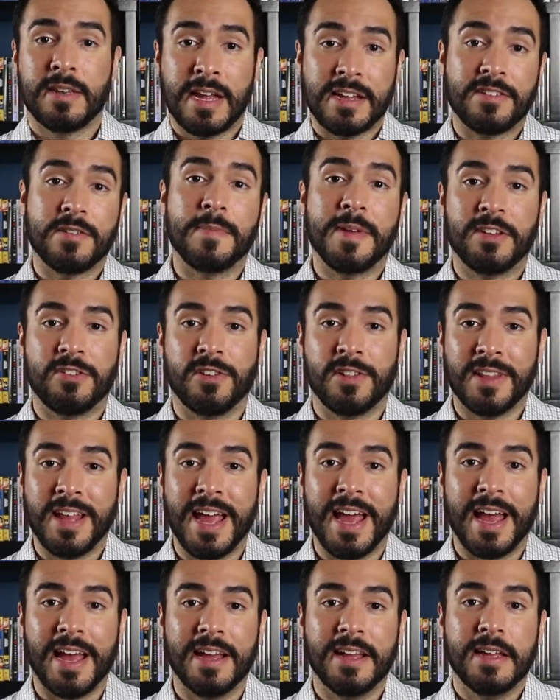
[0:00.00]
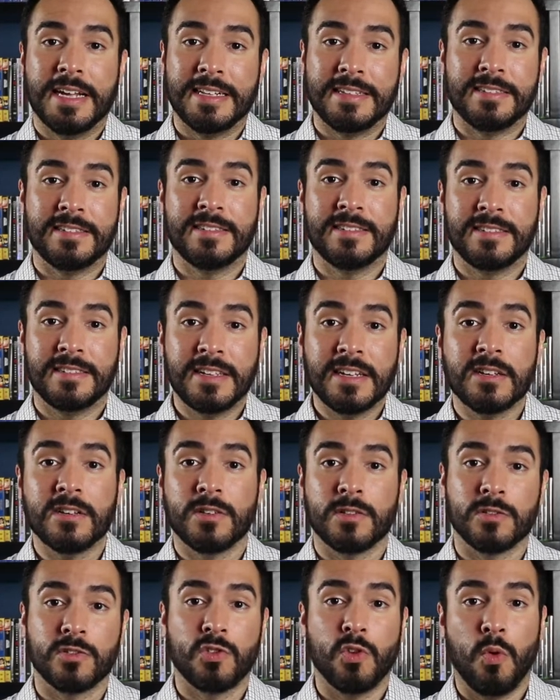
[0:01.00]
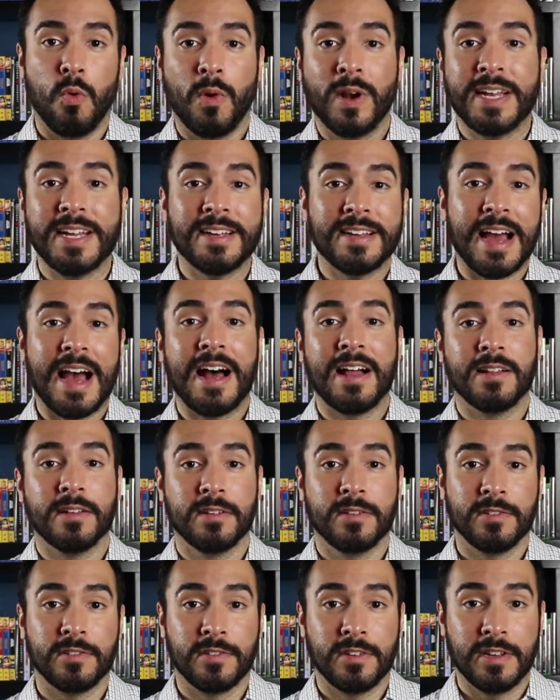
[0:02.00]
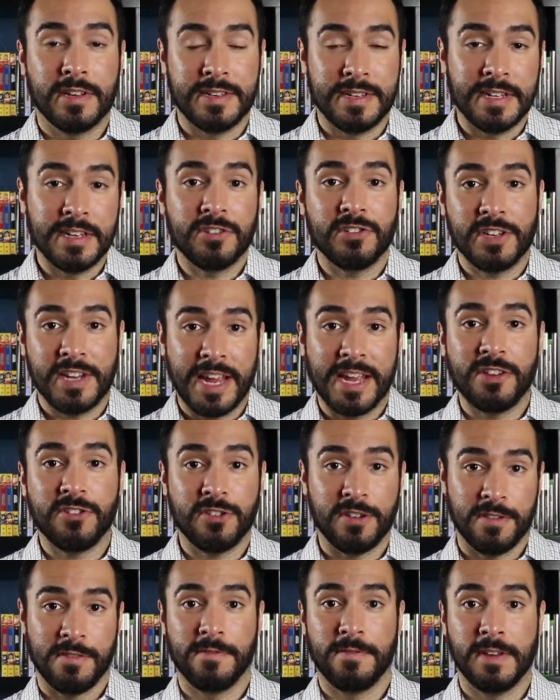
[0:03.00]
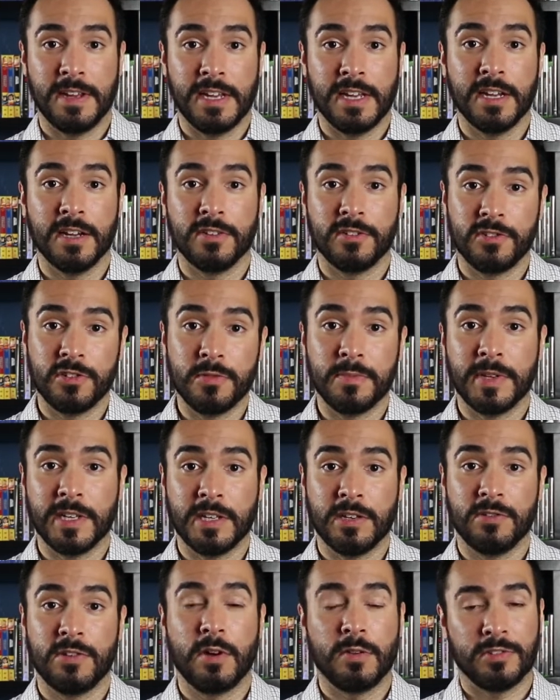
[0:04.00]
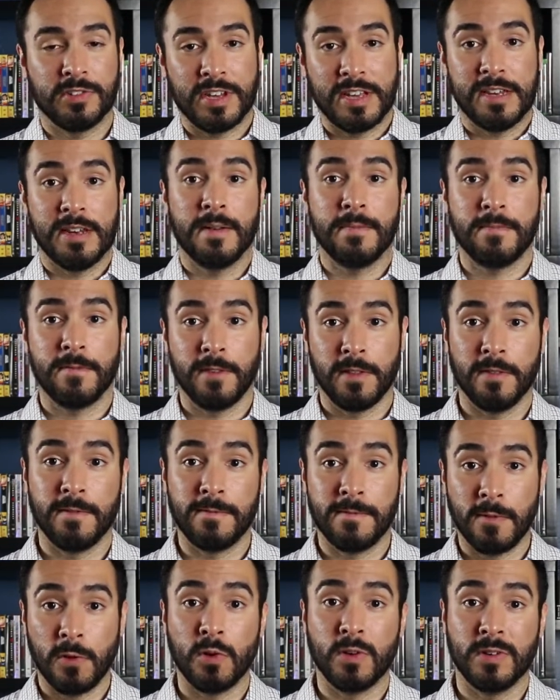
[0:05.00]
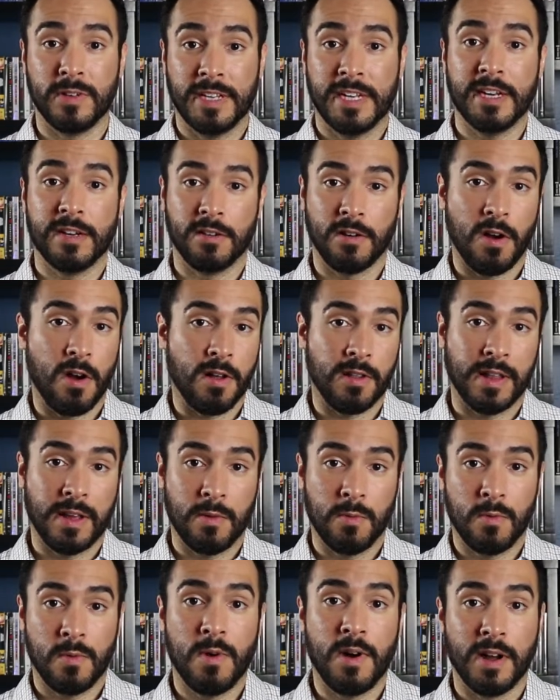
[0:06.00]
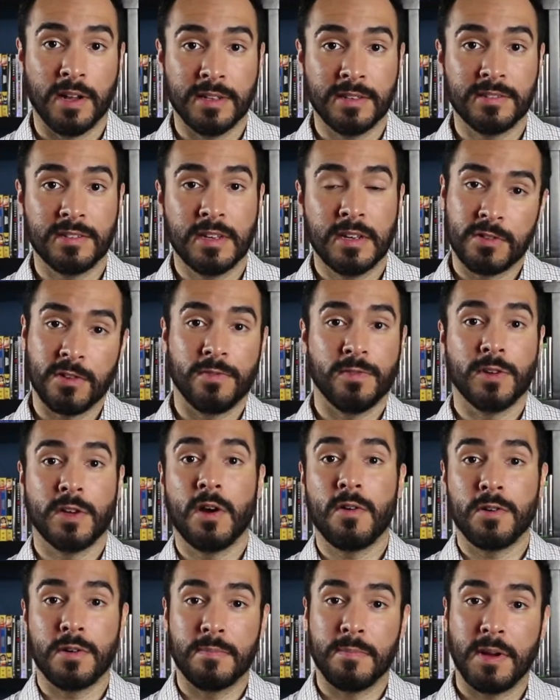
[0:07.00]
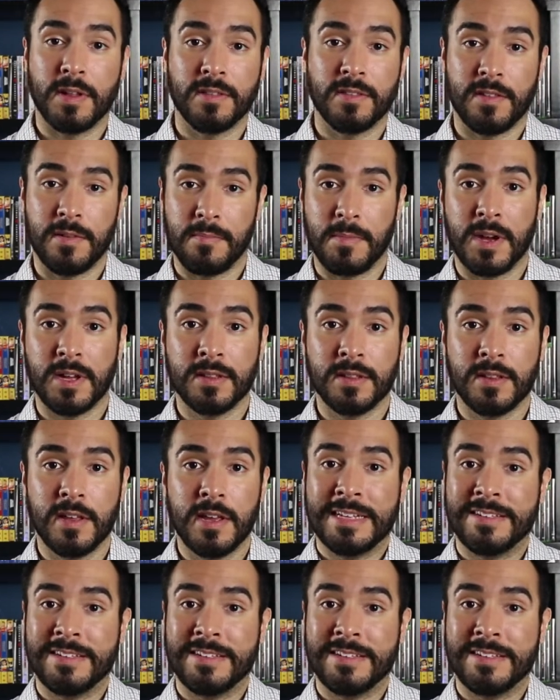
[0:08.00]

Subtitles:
Not to mention that, it's still $20 initiation fee, assuming you don't sign up for the full year all at once. So if you're going month to month,